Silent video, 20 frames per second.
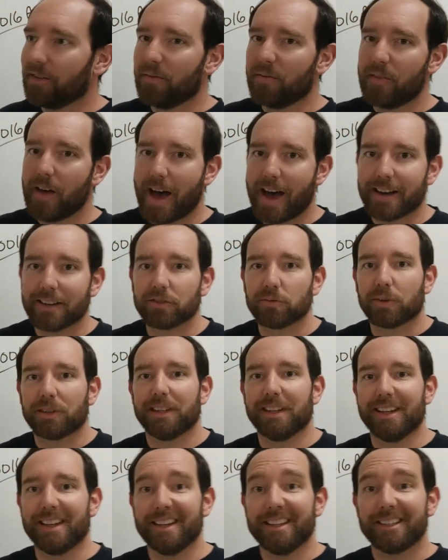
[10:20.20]
That is what
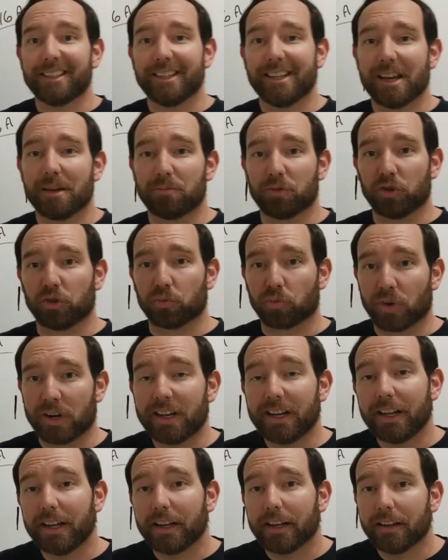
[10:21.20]
the ECM is
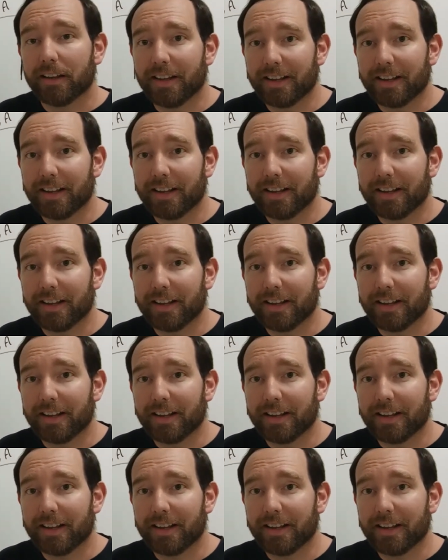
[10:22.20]
reading.